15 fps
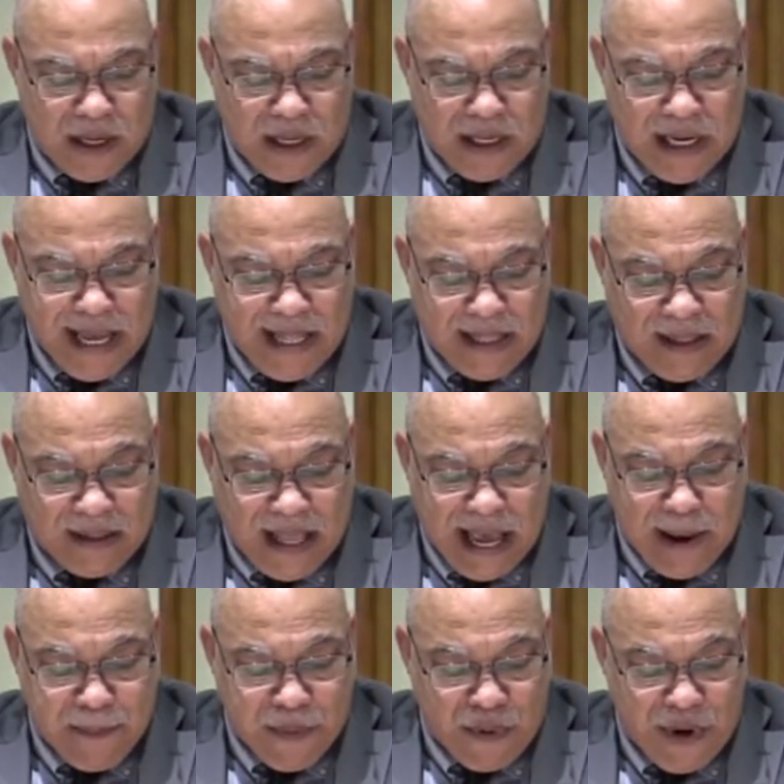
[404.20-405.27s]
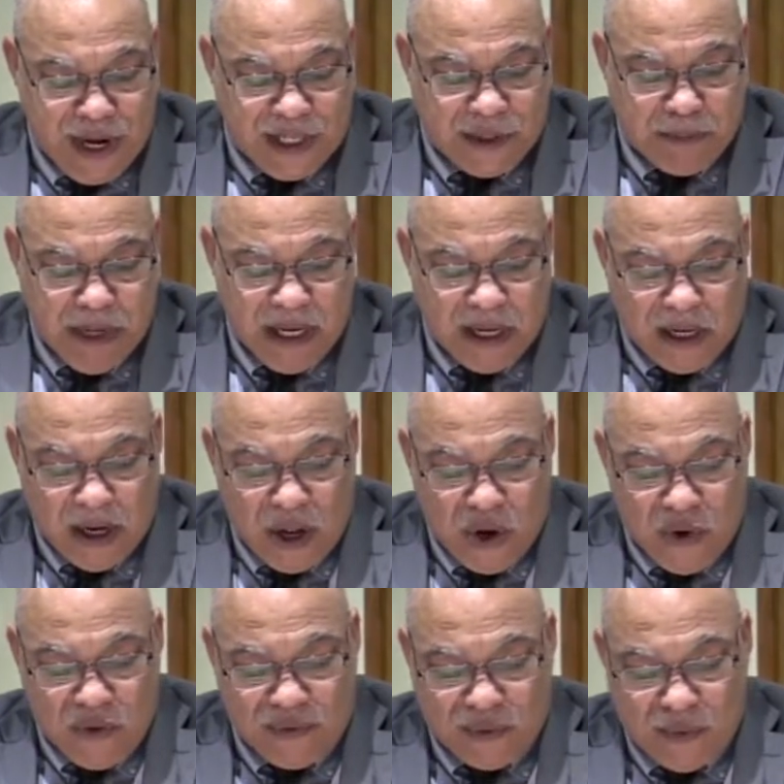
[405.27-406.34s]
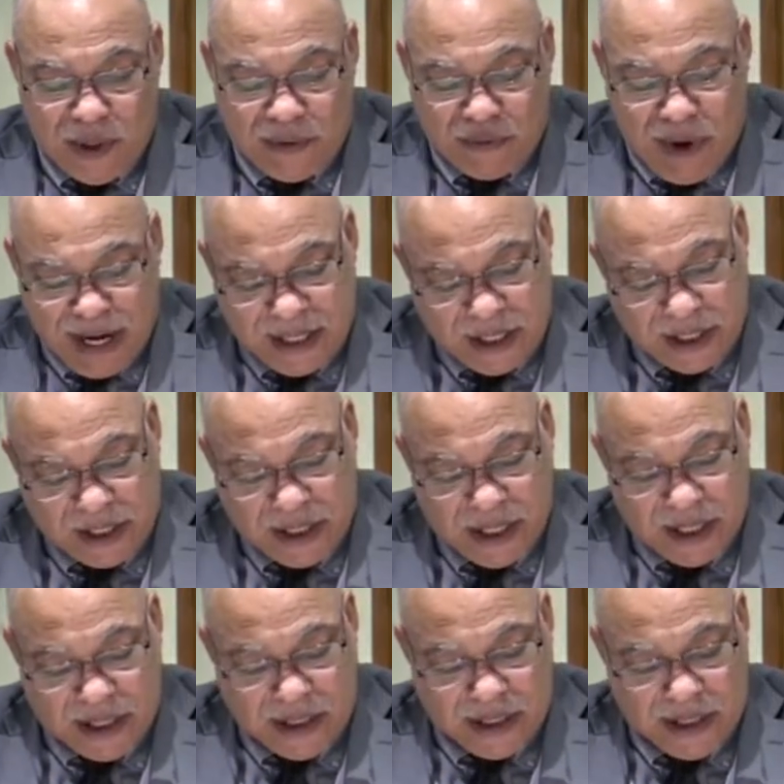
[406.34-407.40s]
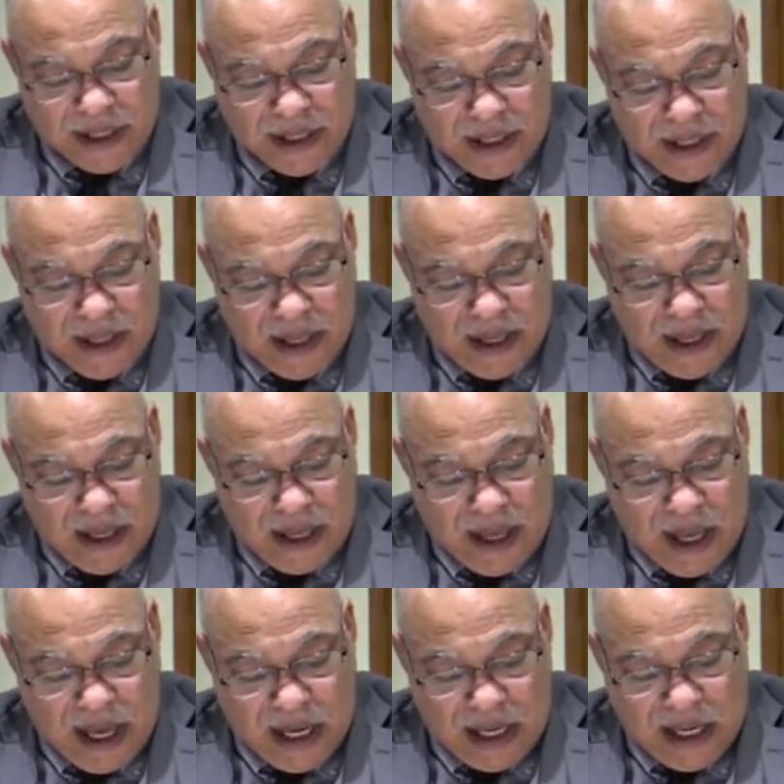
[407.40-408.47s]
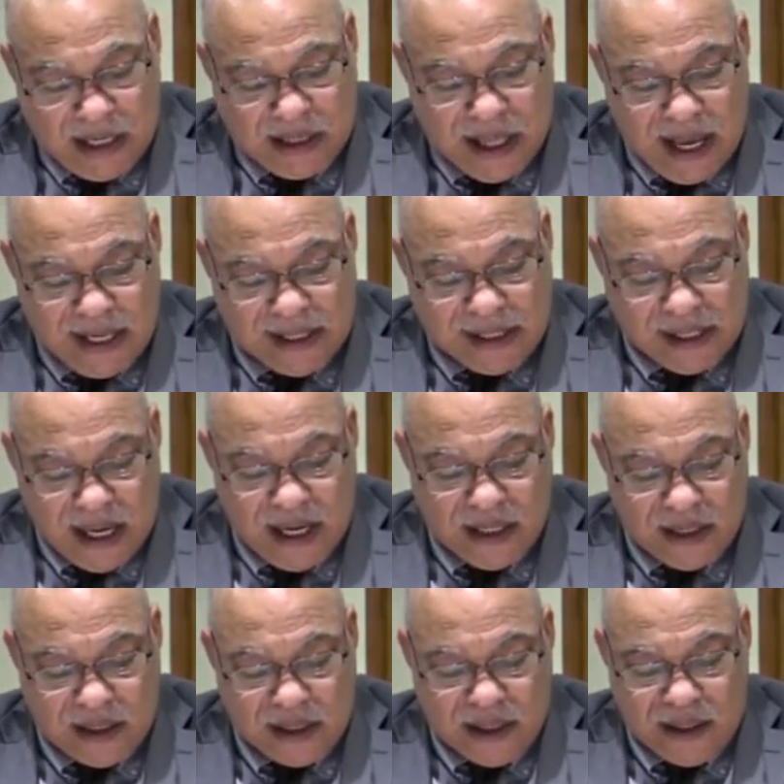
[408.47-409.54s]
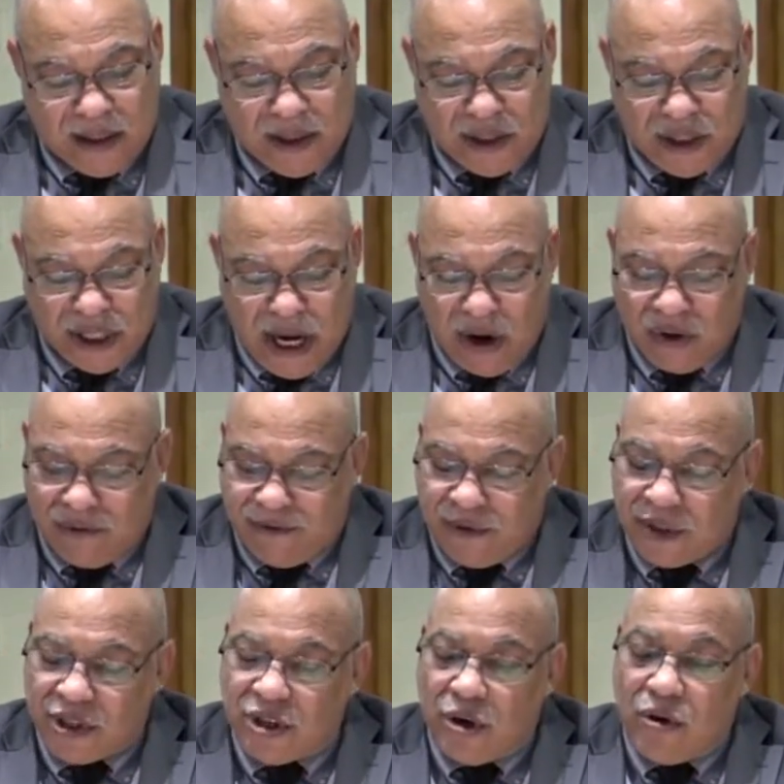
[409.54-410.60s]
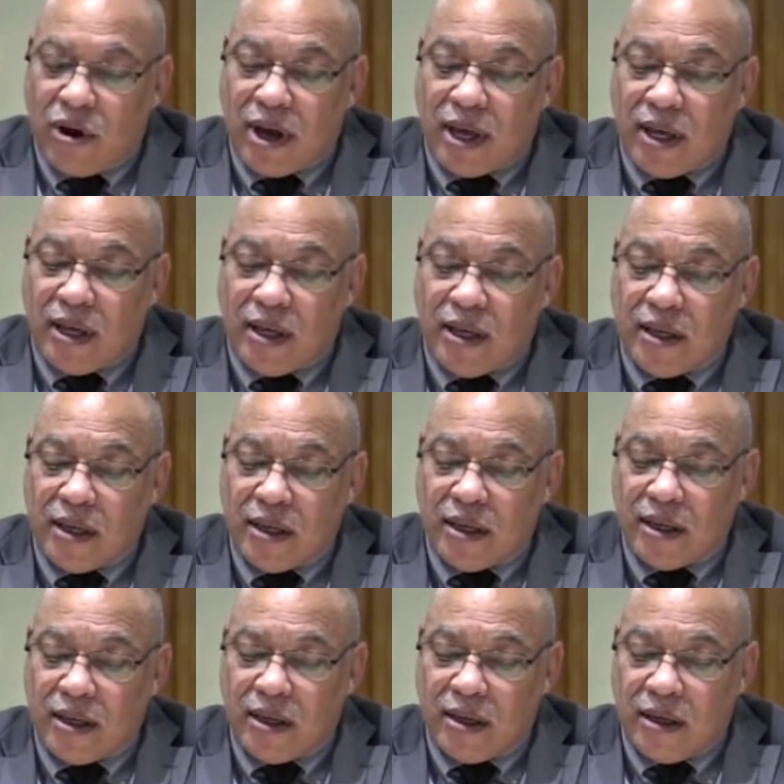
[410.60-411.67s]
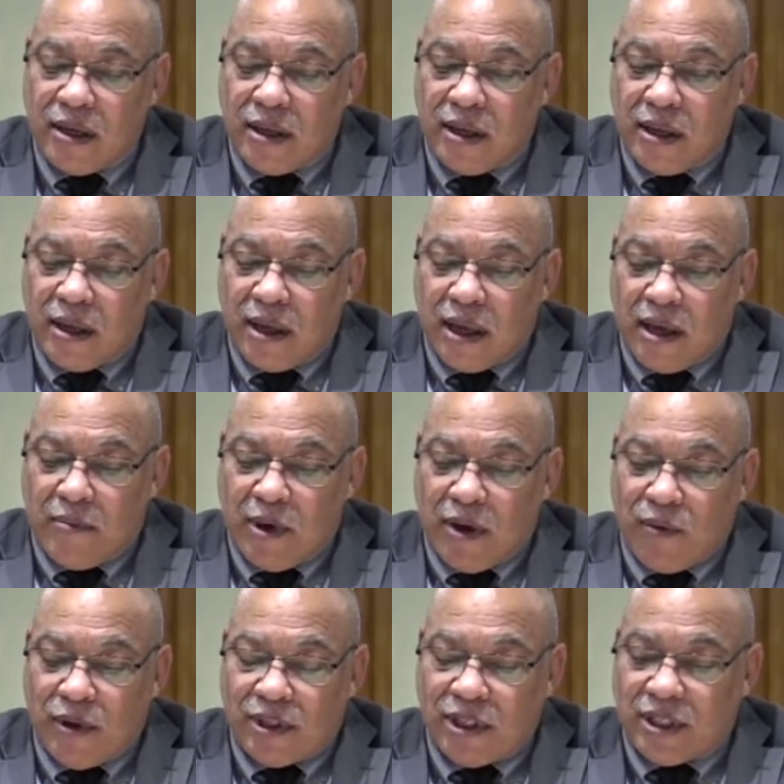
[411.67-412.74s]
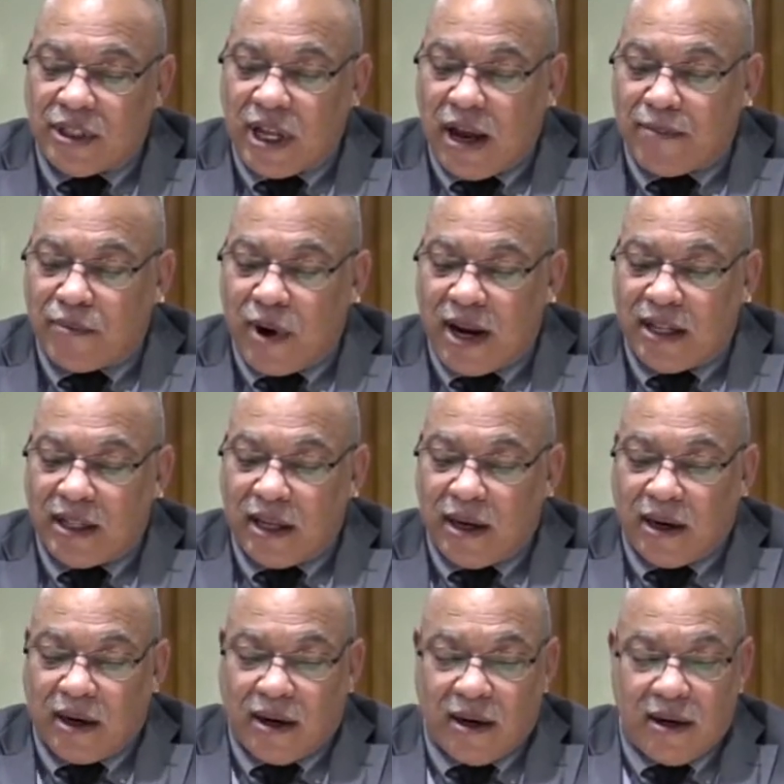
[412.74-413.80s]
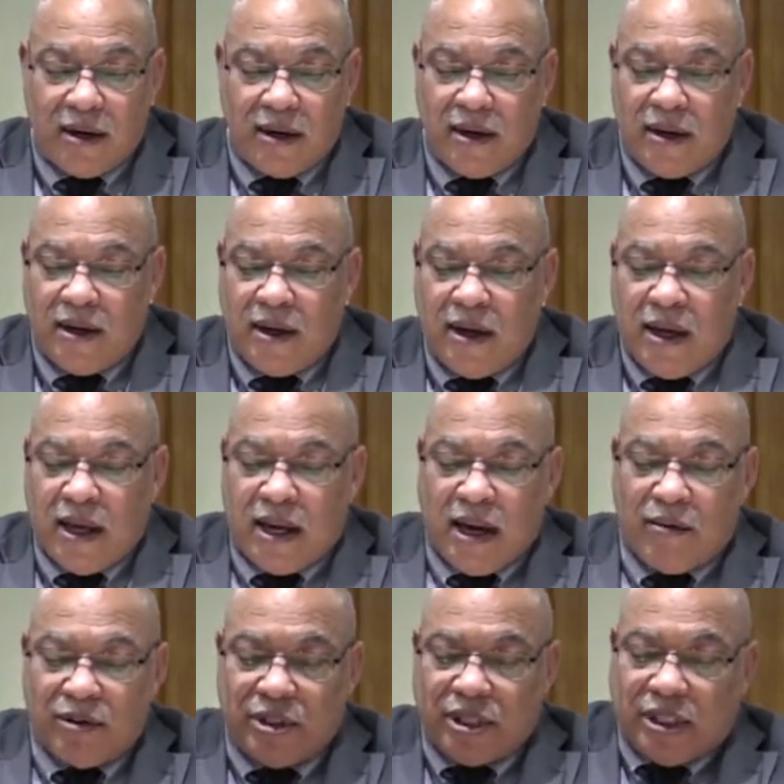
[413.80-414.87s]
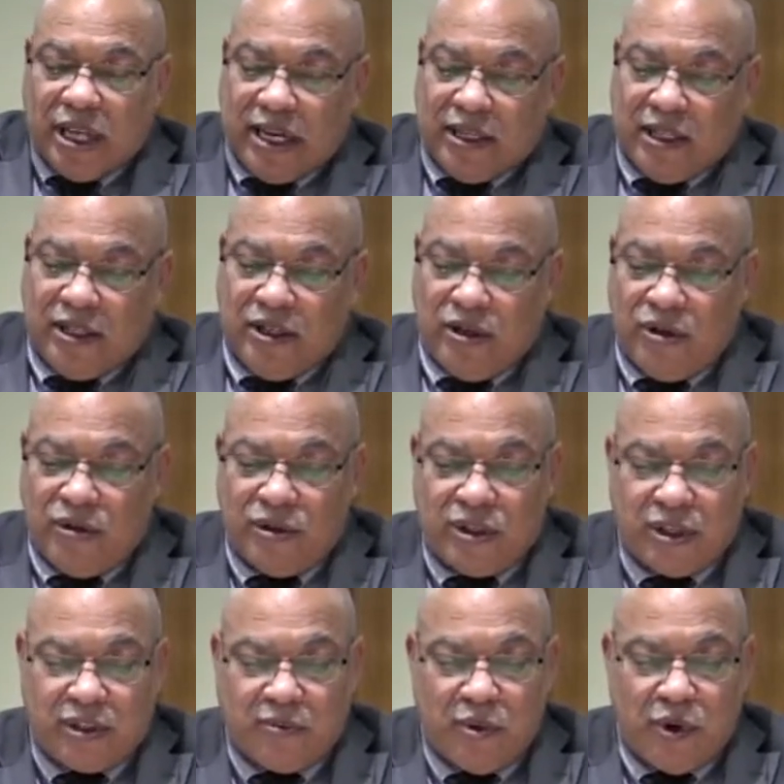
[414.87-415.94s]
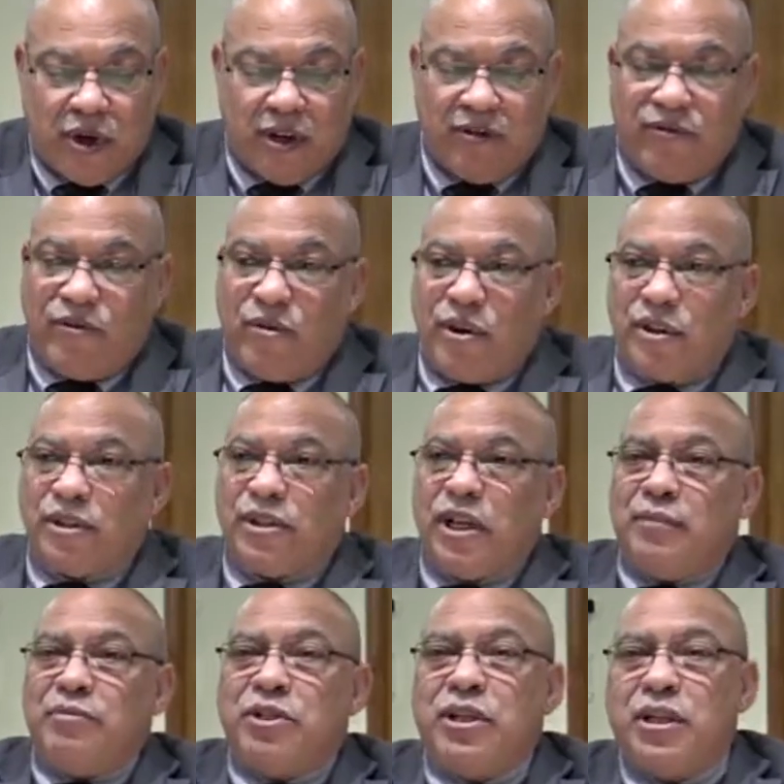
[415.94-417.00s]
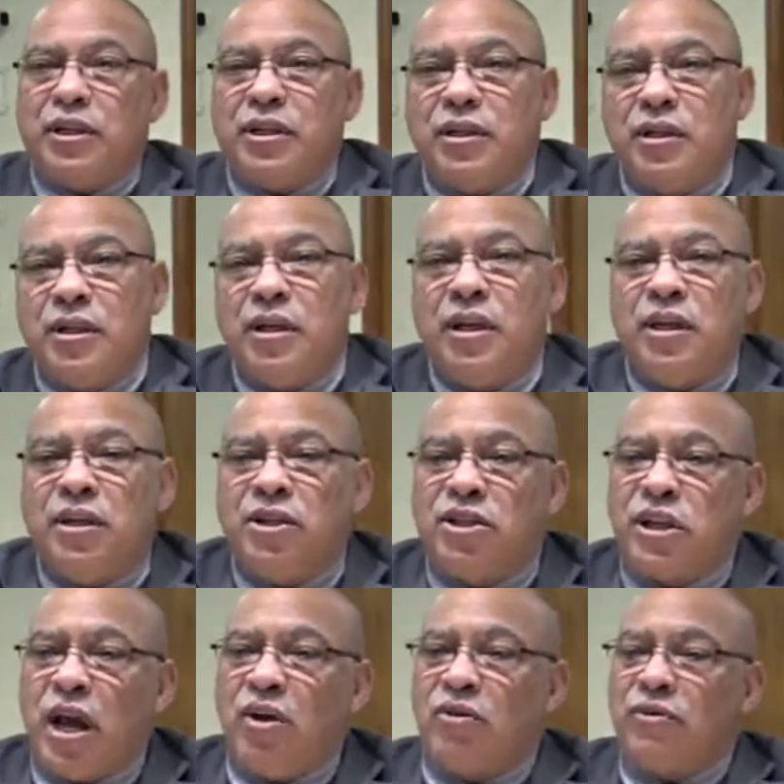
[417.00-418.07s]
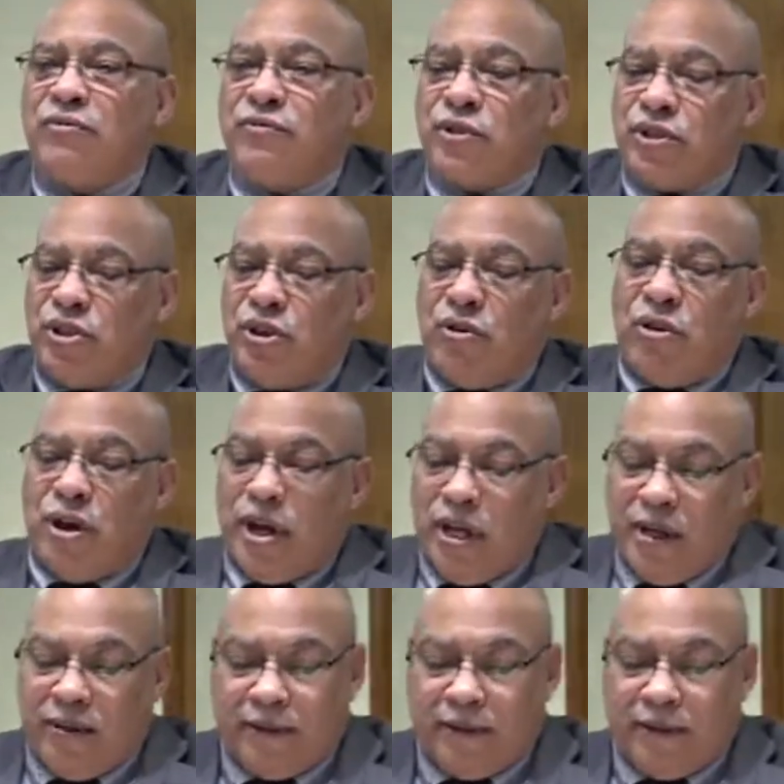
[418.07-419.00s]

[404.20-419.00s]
Let thy priests be clothed with righteousness, Amen. and let thy saints shout for joy. Amen. We'll just stop right there. And I would just like to use this morning for a subject shout for joy.